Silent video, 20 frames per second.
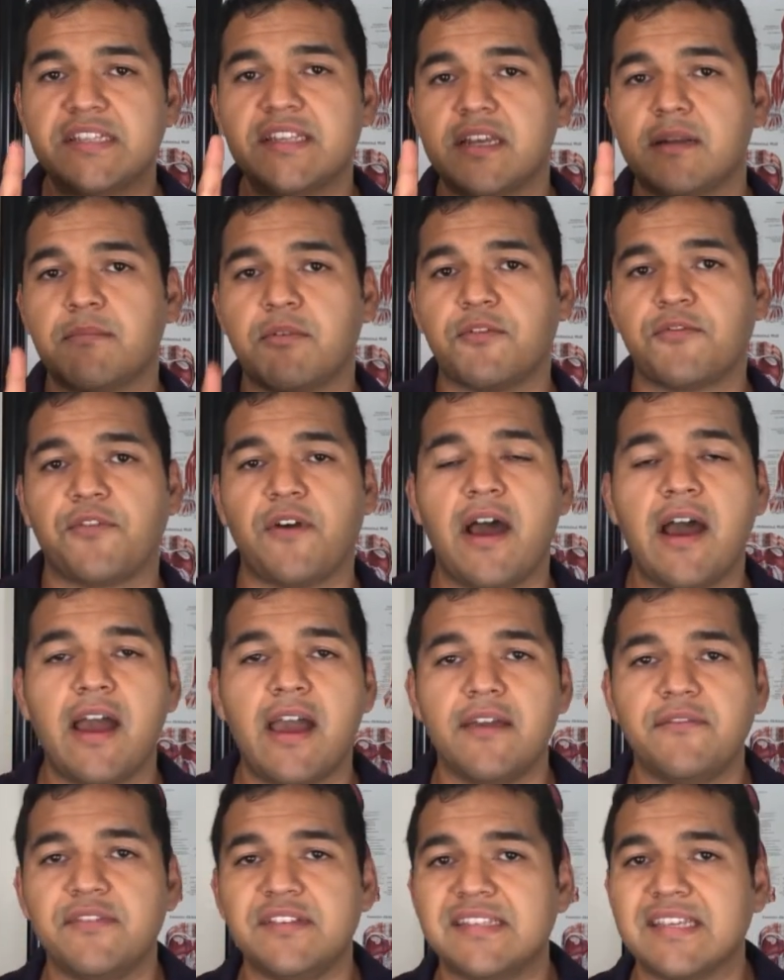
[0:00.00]
Reason number
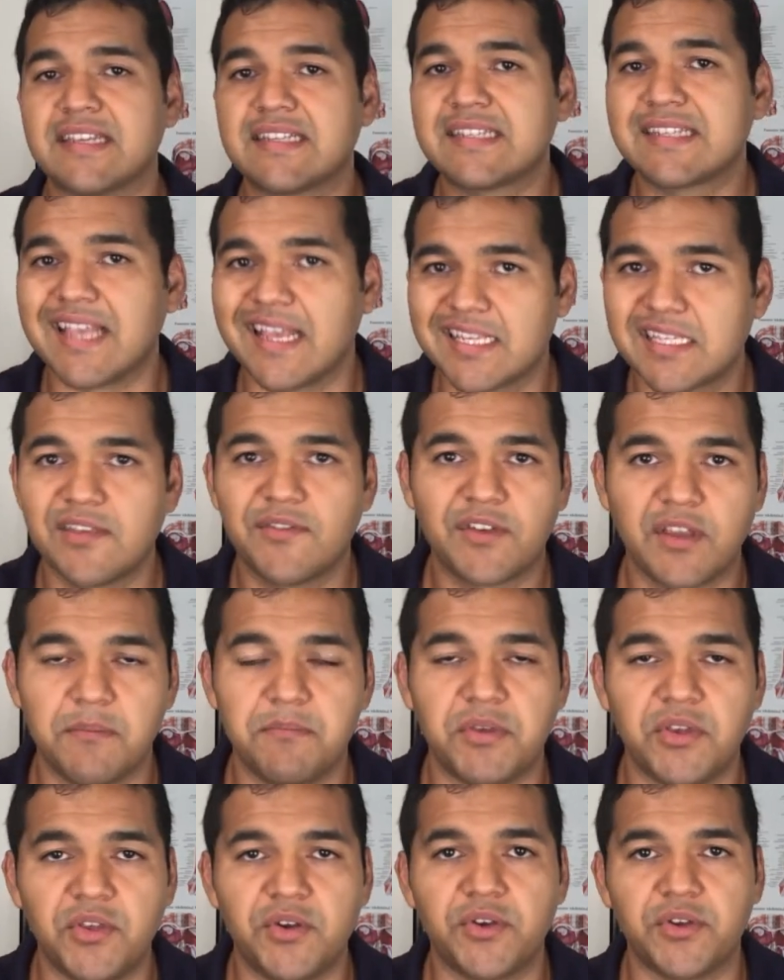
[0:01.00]
five is excessive
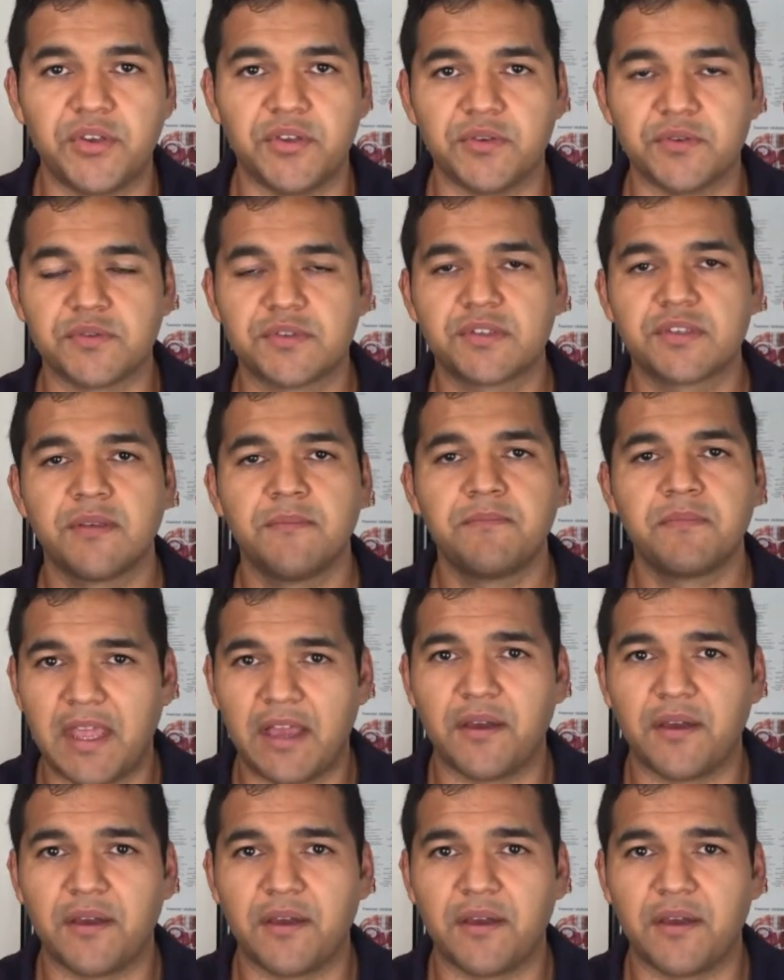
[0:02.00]
computer use.